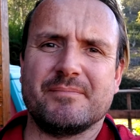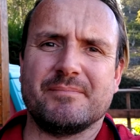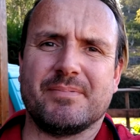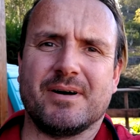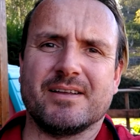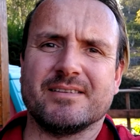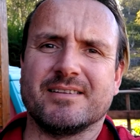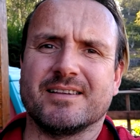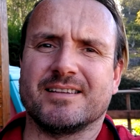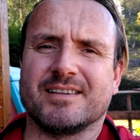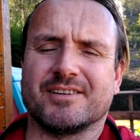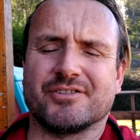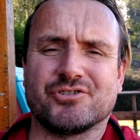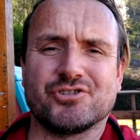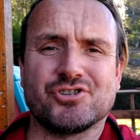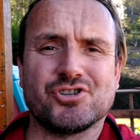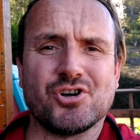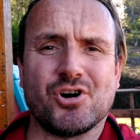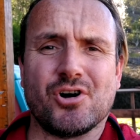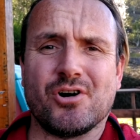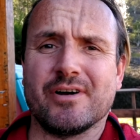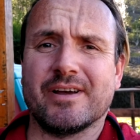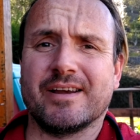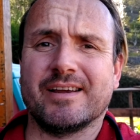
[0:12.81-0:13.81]
button and a
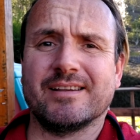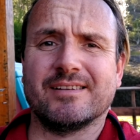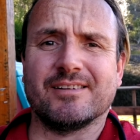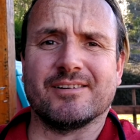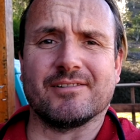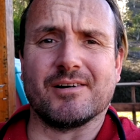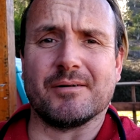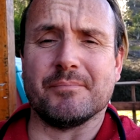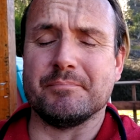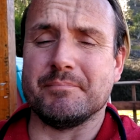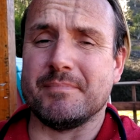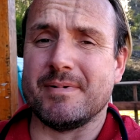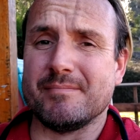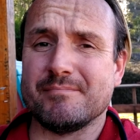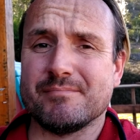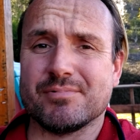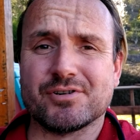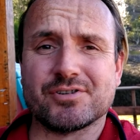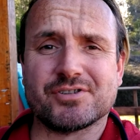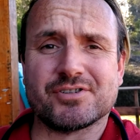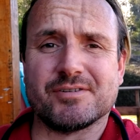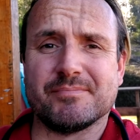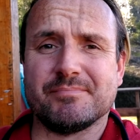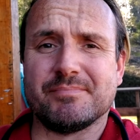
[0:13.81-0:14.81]
join or a
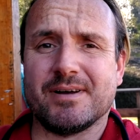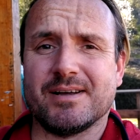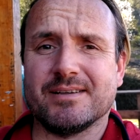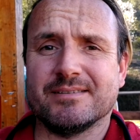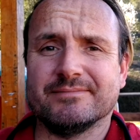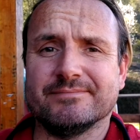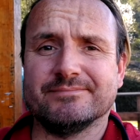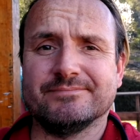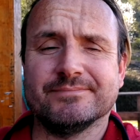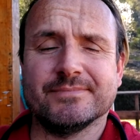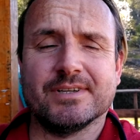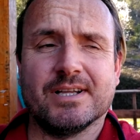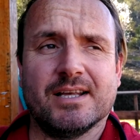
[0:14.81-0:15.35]
membership button.